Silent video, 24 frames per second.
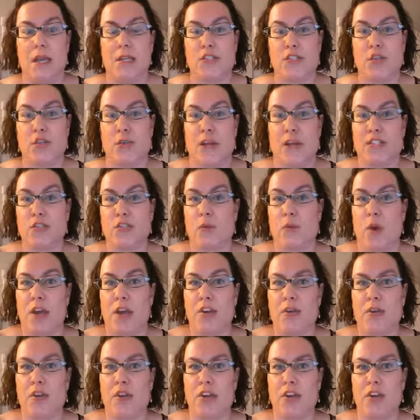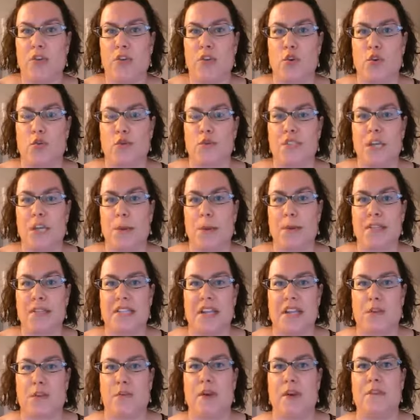So that's why you hear those companies
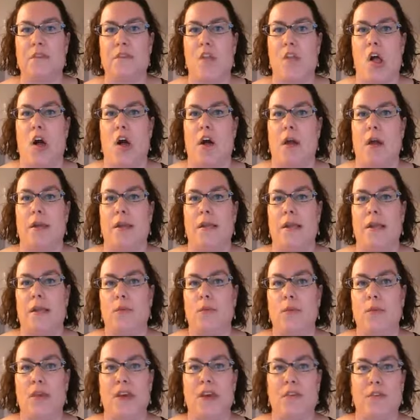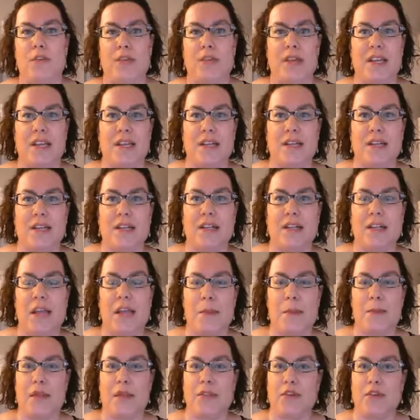like Revlon and whatever that can
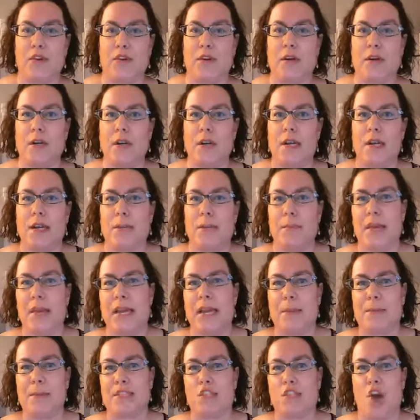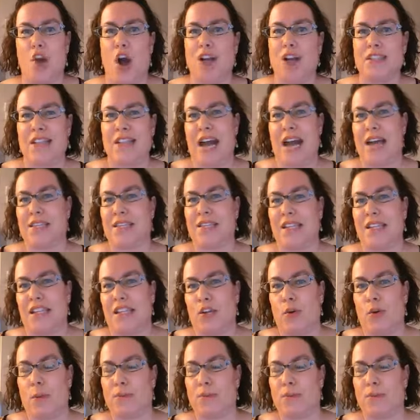claim that their makeup is long lasting,